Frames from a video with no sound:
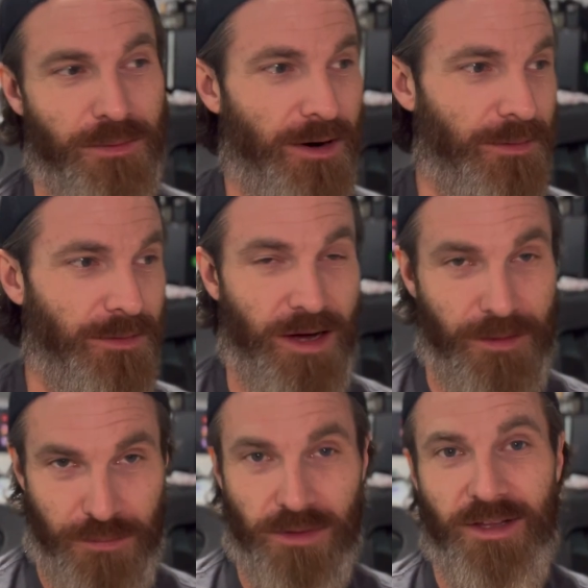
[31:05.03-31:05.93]

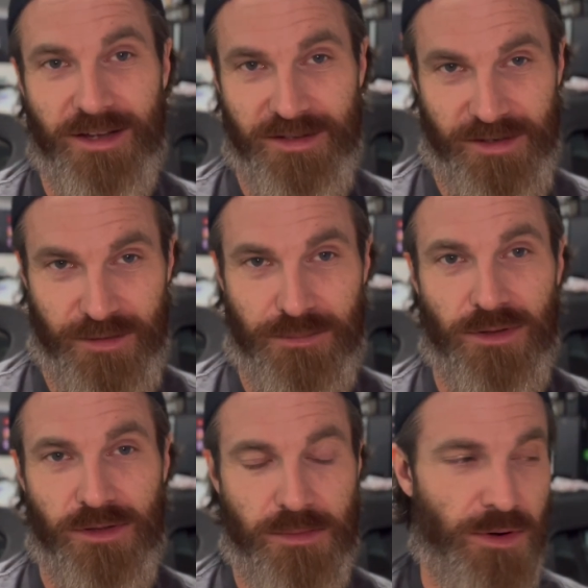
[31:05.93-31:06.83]
Like I
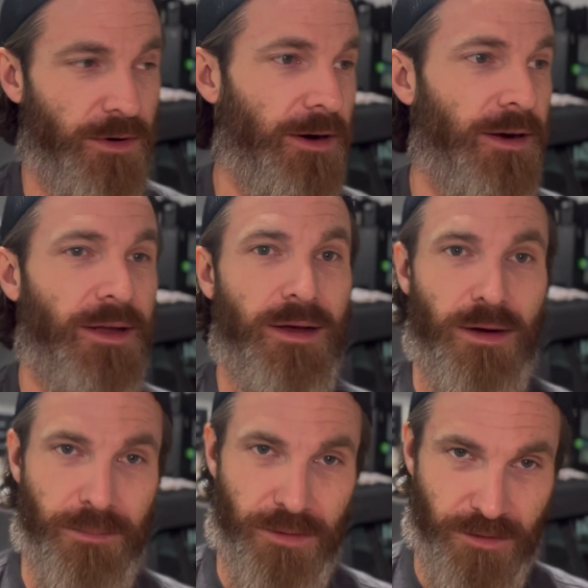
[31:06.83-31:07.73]
said, pulling the motor.
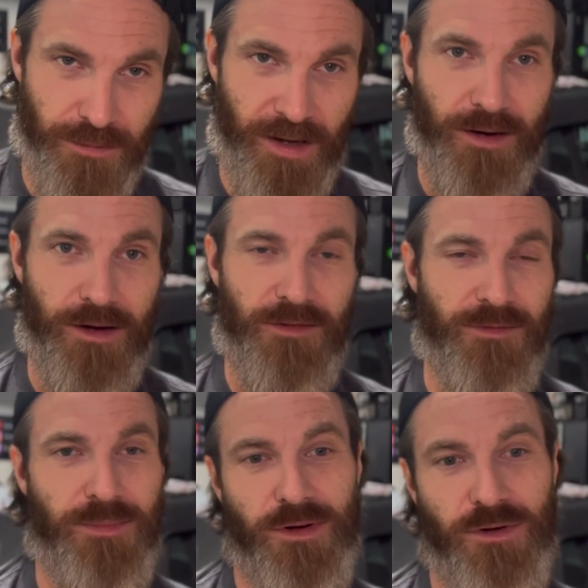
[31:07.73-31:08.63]
I'll pull the pan
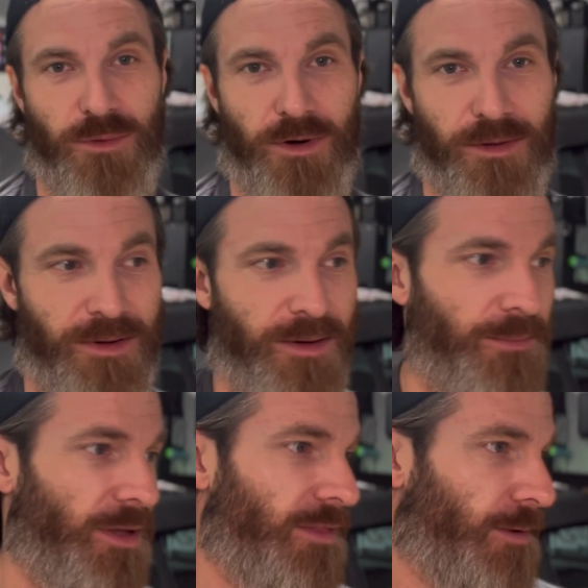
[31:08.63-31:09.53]
off and put a new oil
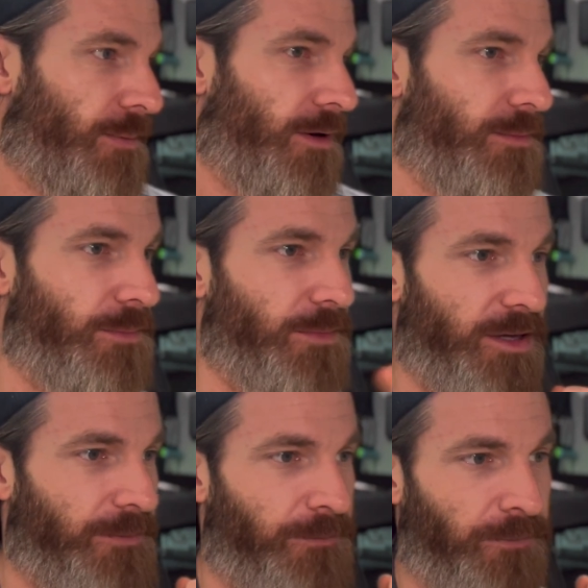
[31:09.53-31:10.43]
pump in. They're
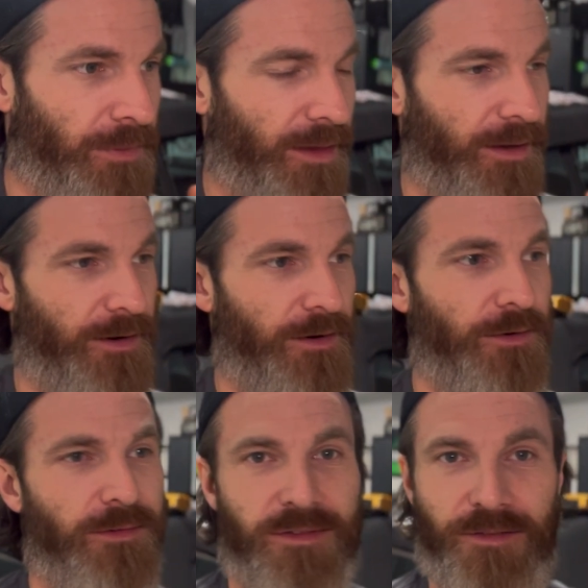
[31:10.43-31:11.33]
probably,
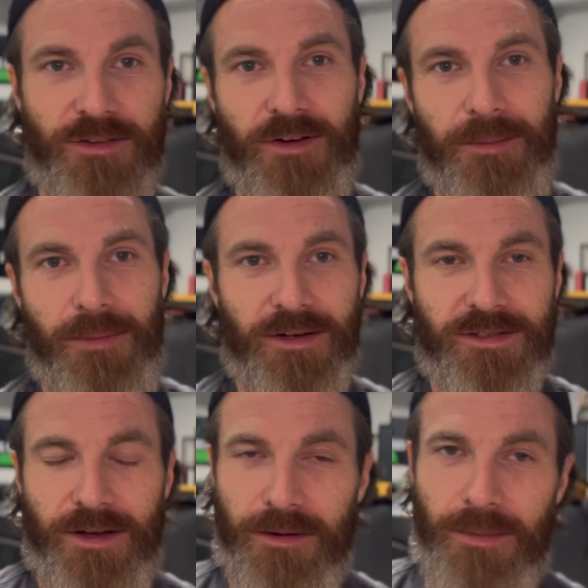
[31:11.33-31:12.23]
I don't know, $75,
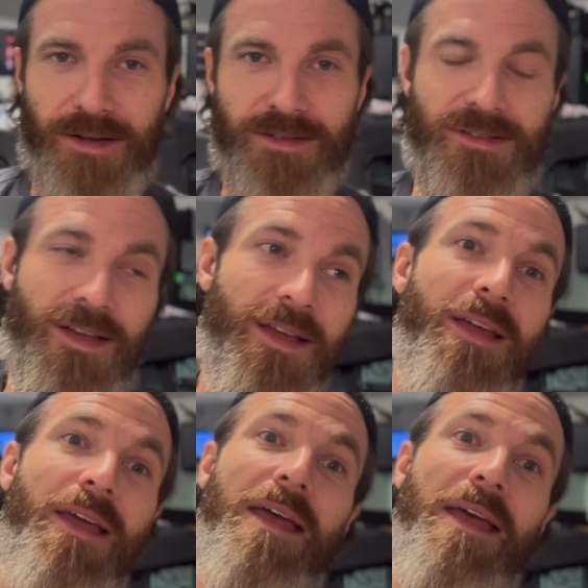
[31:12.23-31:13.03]
$100.